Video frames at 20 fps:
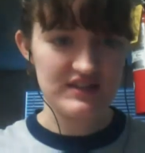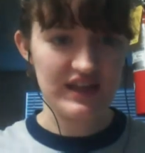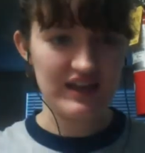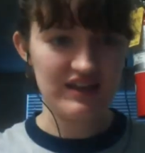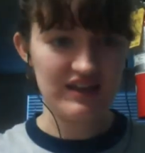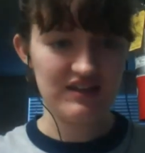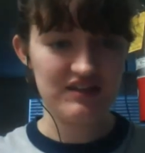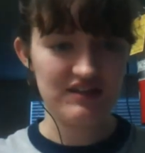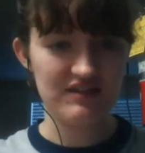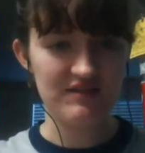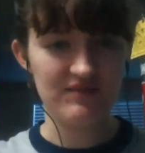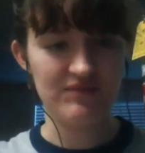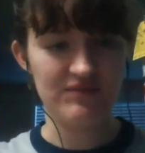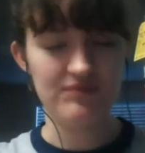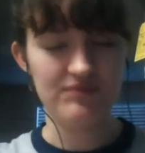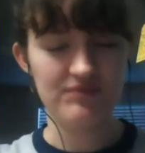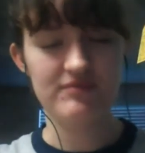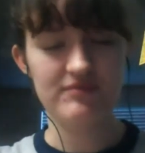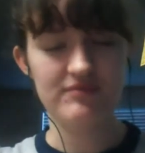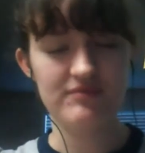this is like,
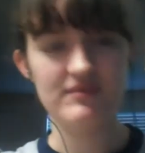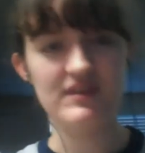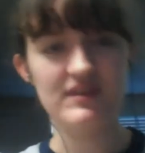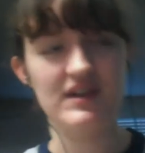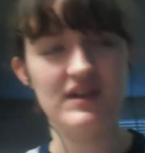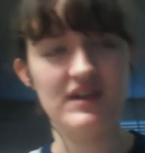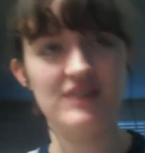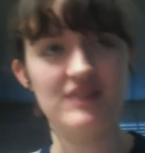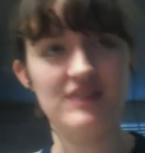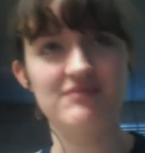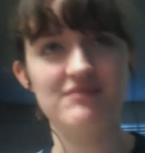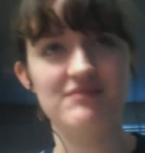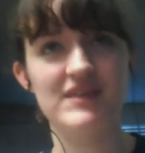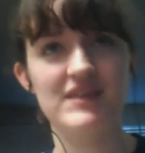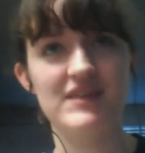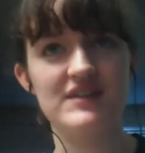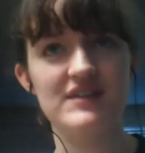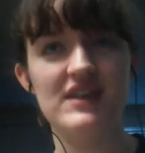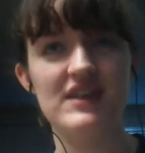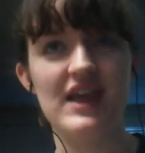I
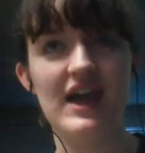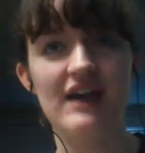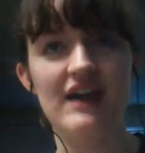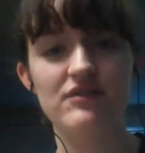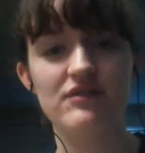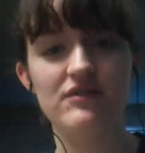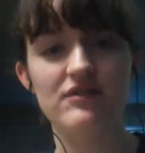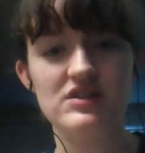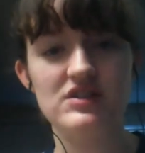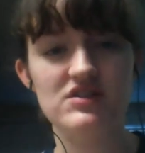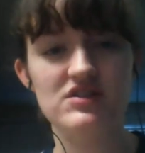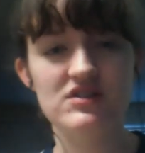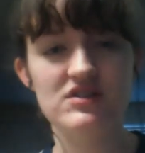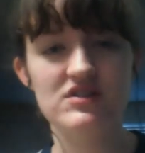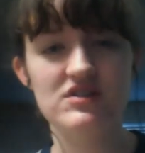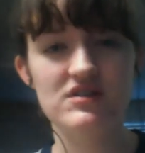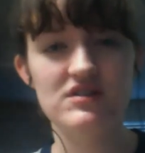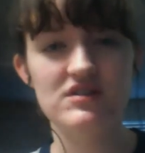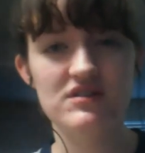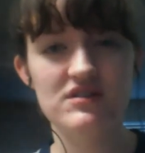guess, the
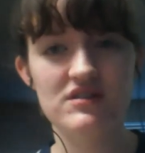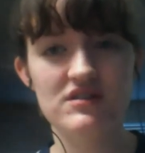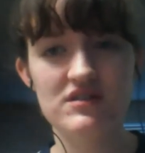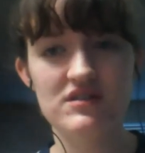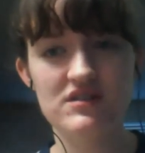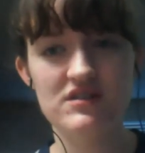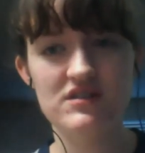average.